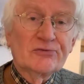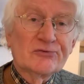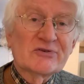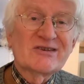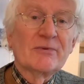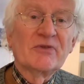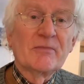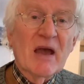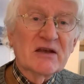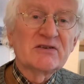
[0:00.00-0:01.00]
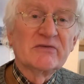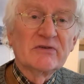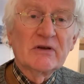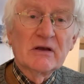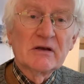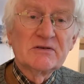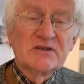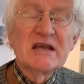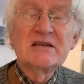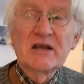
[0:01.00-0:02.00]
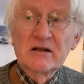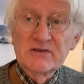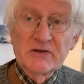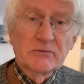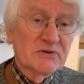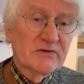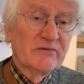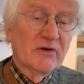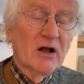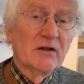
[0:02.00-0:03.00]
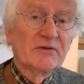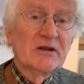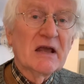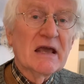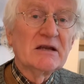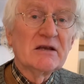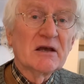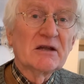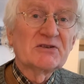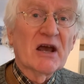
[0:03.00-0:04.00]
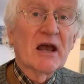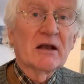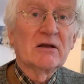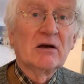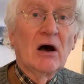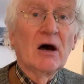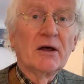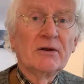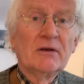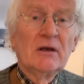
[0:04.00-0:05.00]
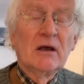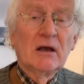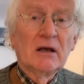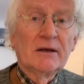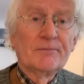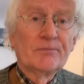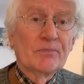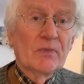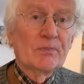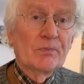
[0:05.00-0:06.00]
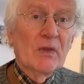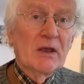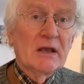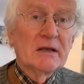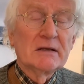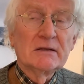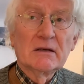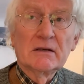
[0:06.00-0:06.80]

some of the massive details that was involved in any attack on a